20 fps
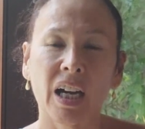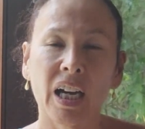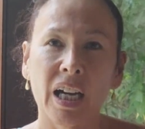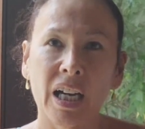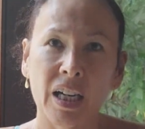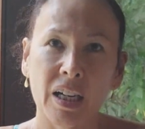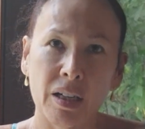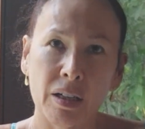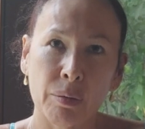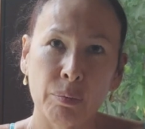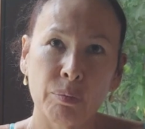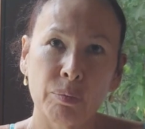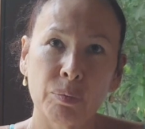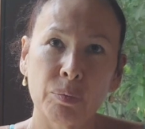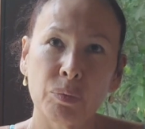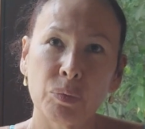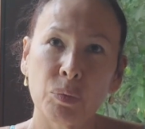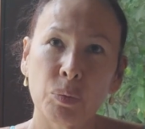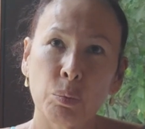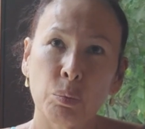
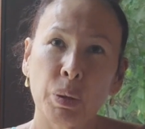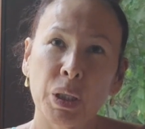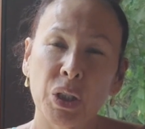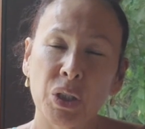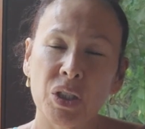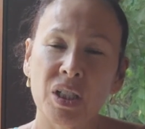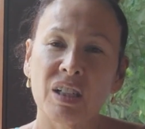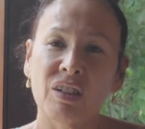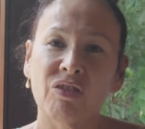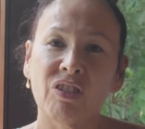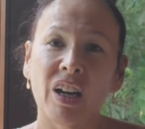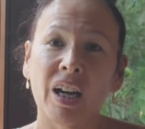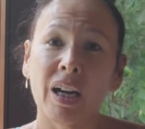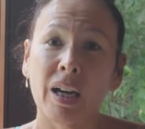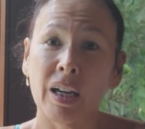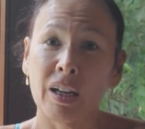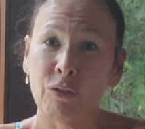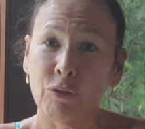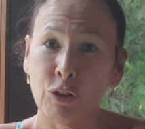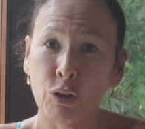um, because if,
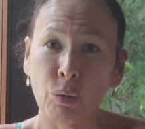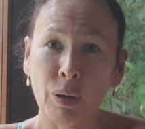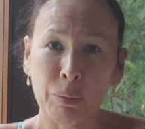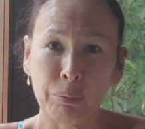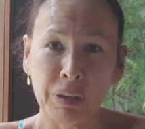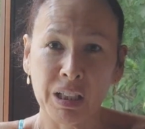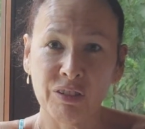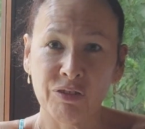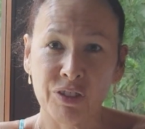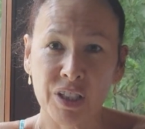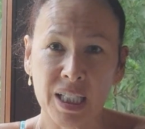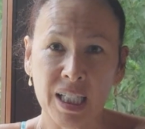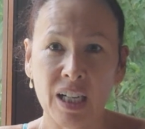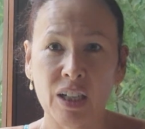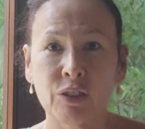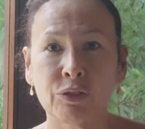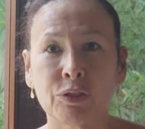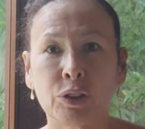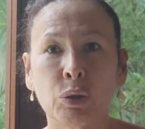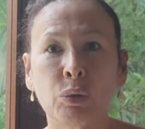if you uplift
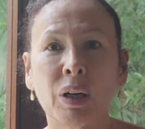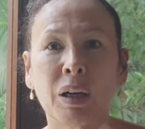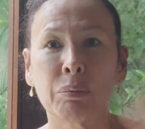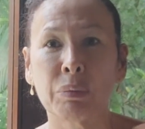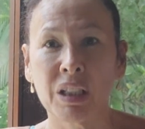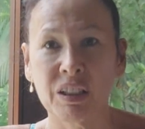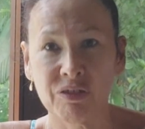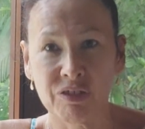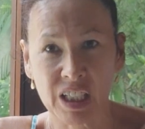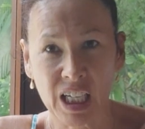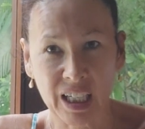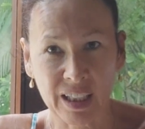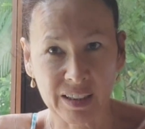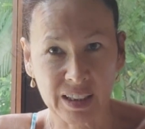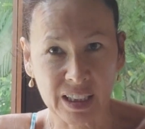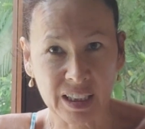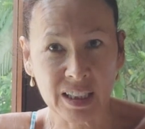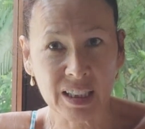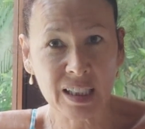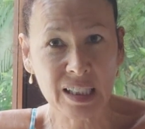self, you uplift
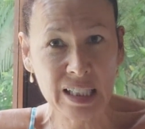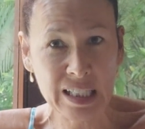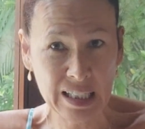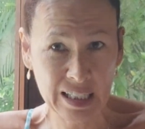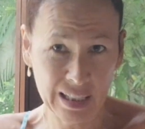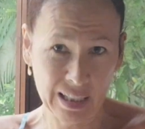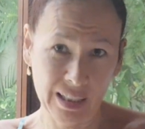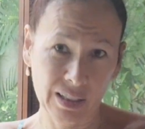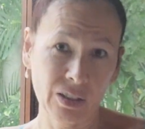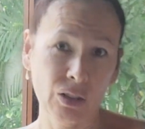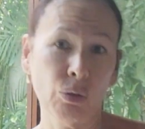others,